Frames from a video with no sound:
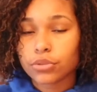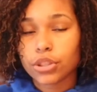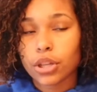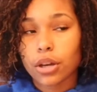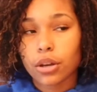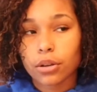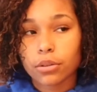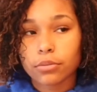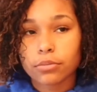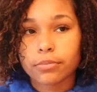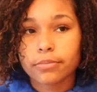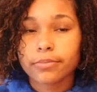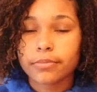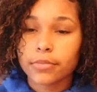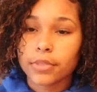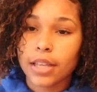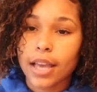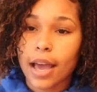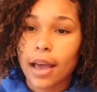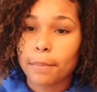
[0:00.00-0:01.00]
So
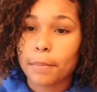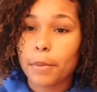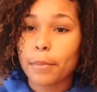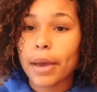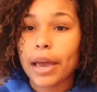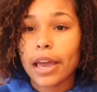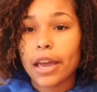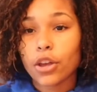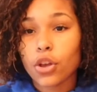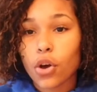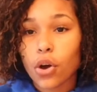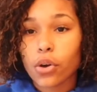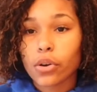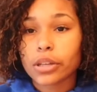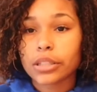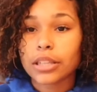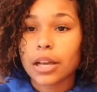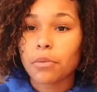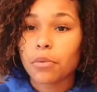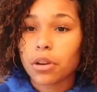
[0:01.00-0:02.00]
yeah, but my end goal
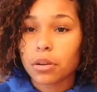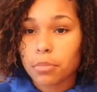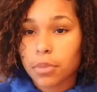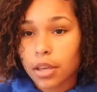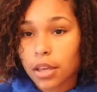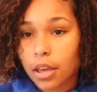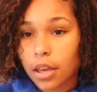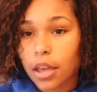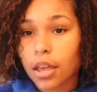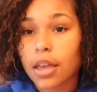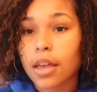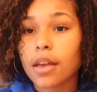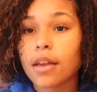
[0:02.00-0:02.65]
is I want to be an